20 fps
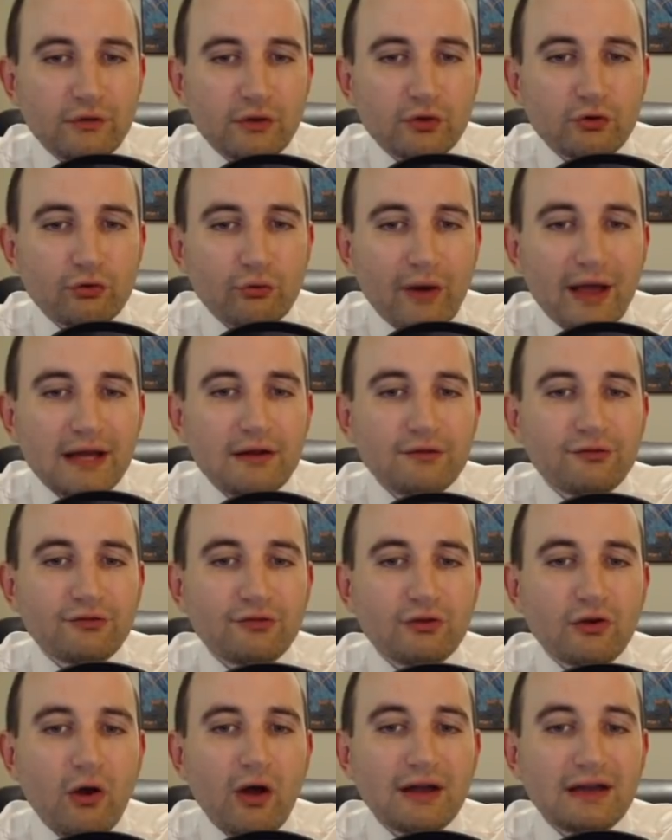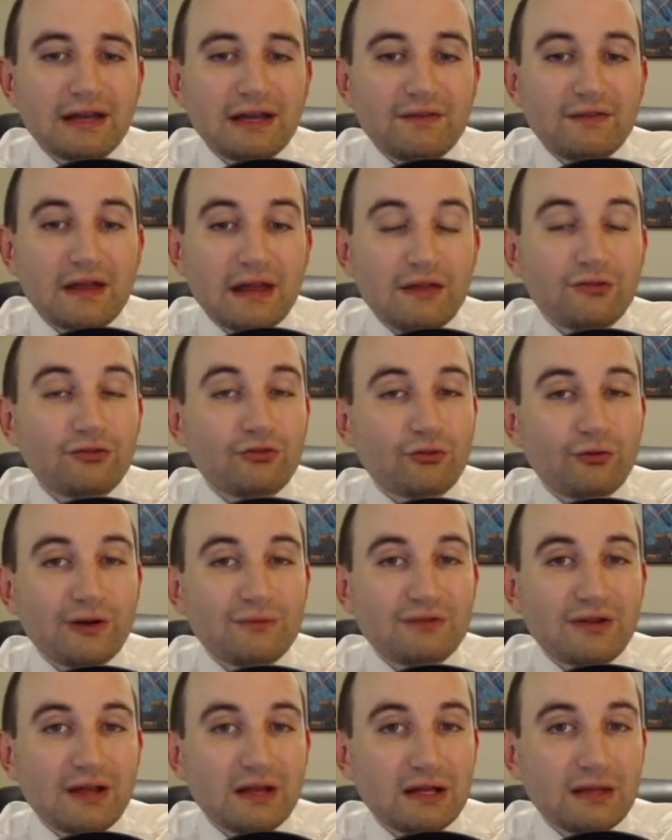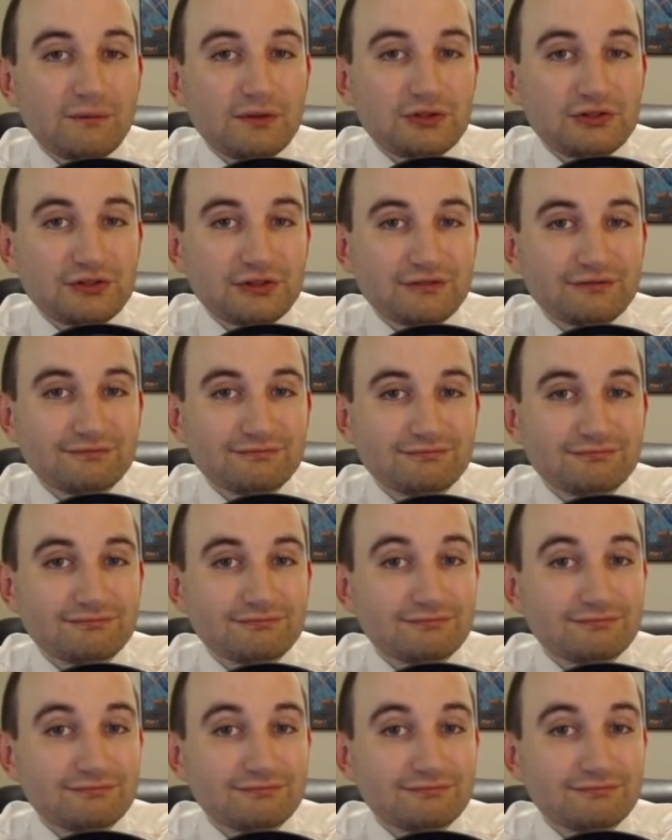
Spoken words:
"The greatest night in the history of television."